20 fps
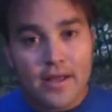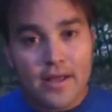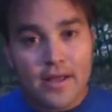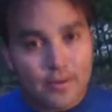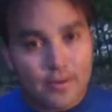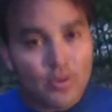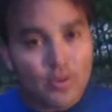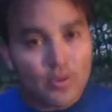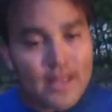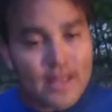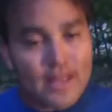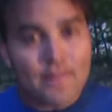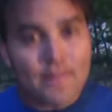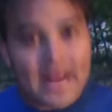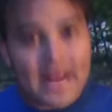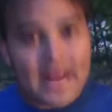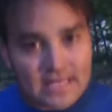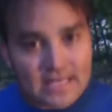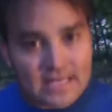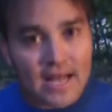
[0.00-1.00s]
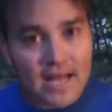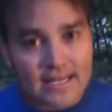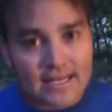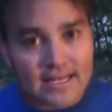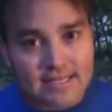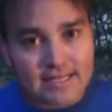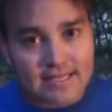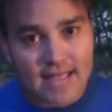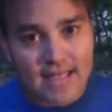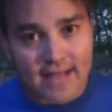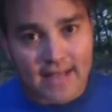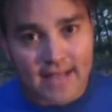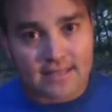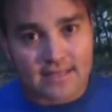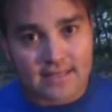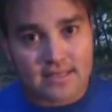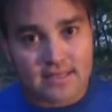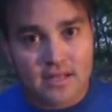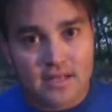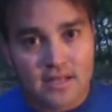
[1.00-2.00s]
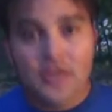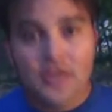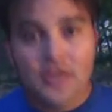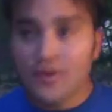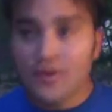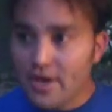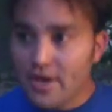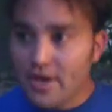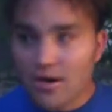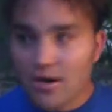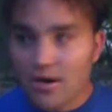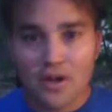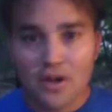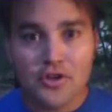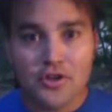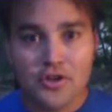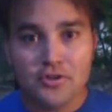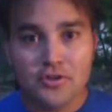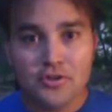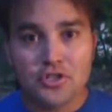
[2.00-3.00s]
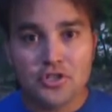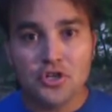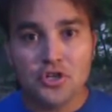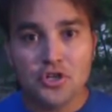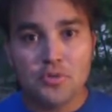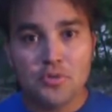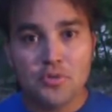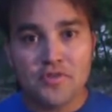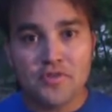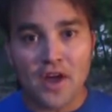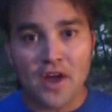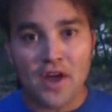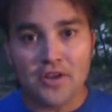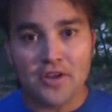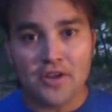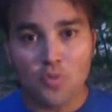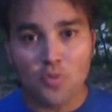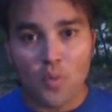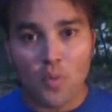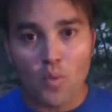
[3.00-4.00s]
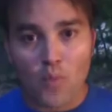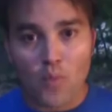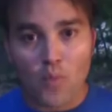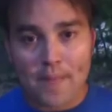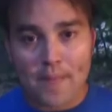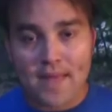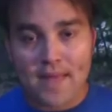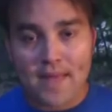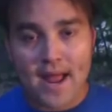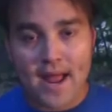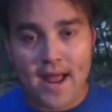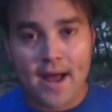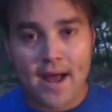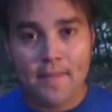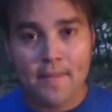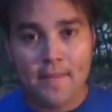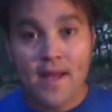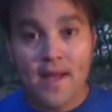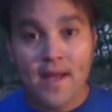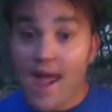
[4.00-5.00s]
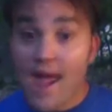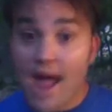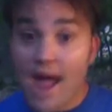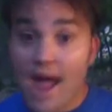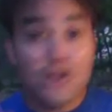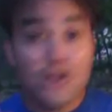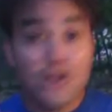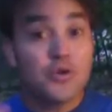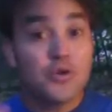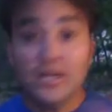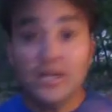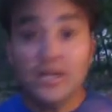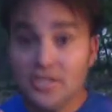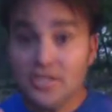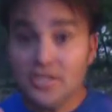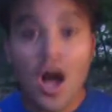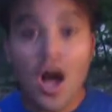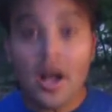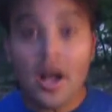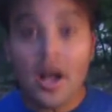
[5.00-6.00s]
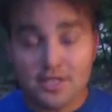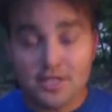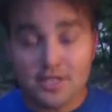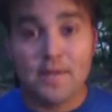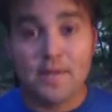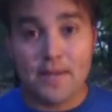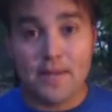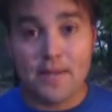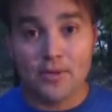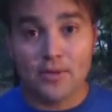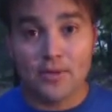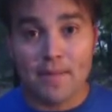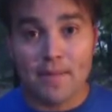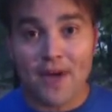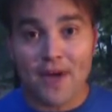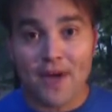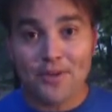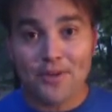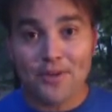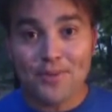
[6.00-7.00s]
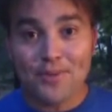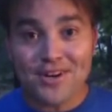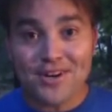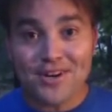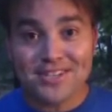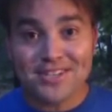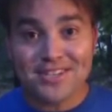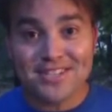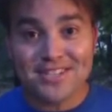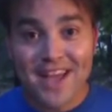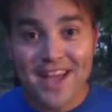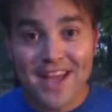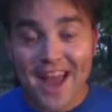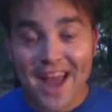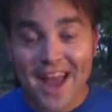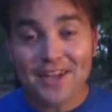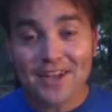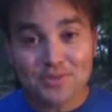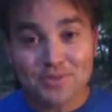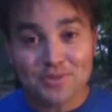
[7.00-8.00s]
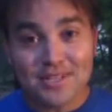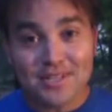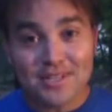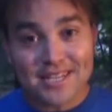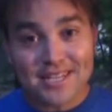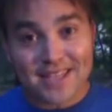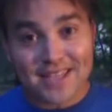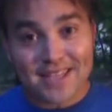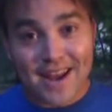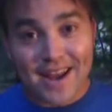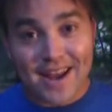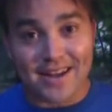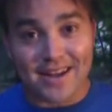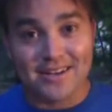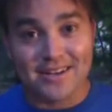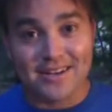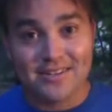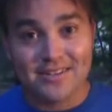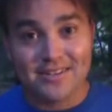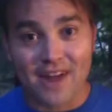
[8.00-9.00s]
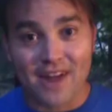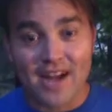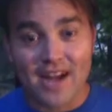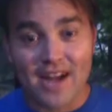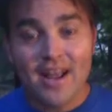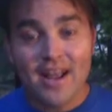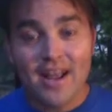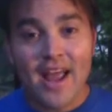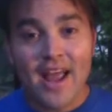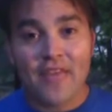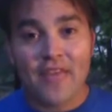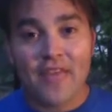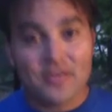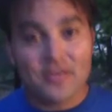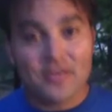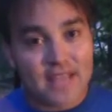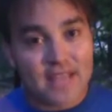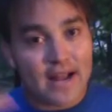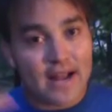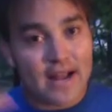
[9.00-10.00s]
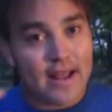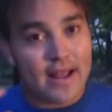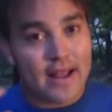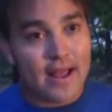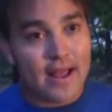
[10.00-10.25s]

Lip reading: it really makes a lot of sense. You're here on YouTube, you've got your webcam, and you can talk to people about your books, and it's really exciting, right? And there's that